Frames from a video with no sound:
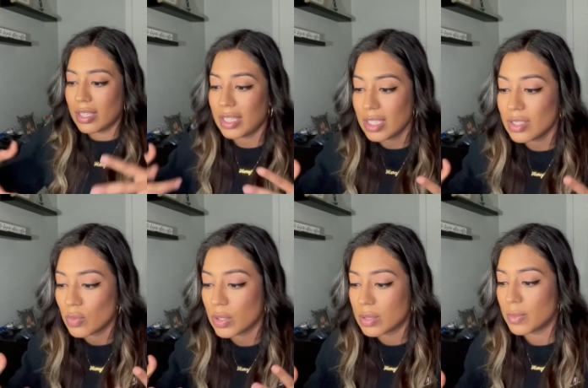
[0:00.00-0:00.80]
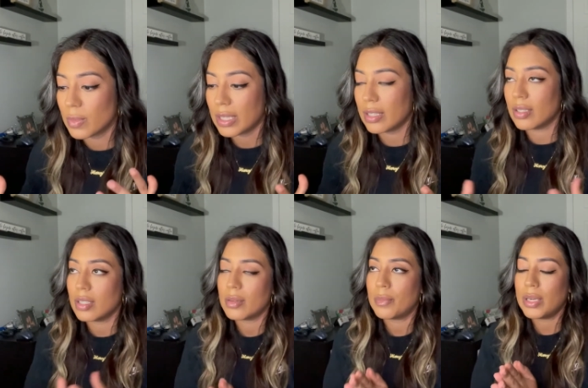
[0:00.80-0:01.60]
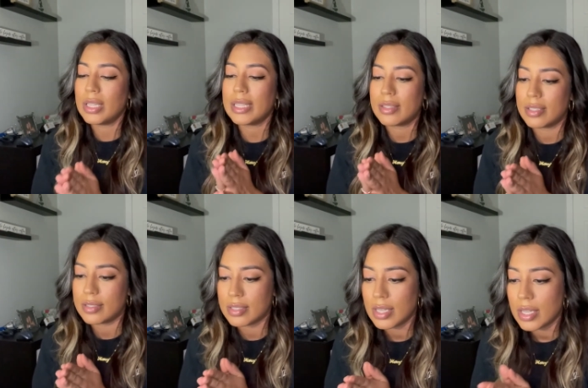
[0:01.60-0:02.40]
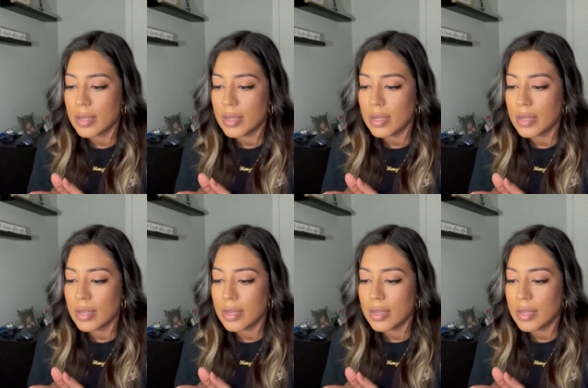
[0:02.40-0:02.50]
is was put it like this.